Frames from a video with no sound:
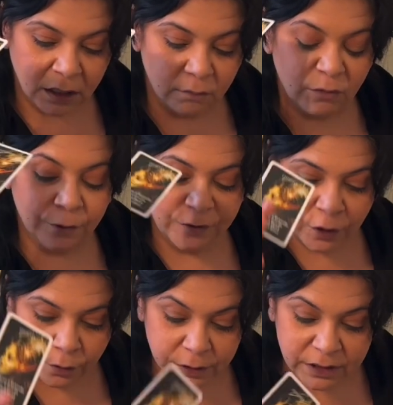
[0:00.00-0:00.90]
move
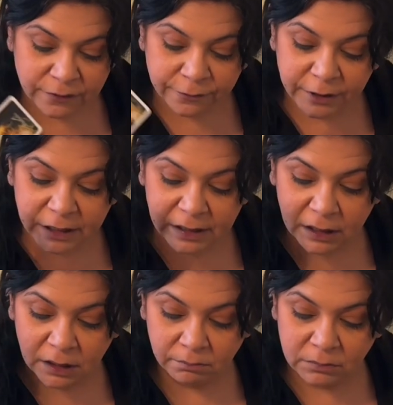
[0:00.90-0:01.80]
towards
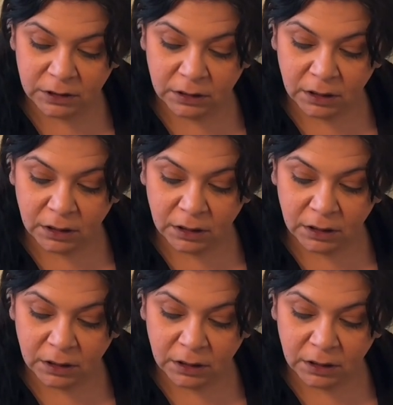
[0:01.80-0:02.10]
freedom,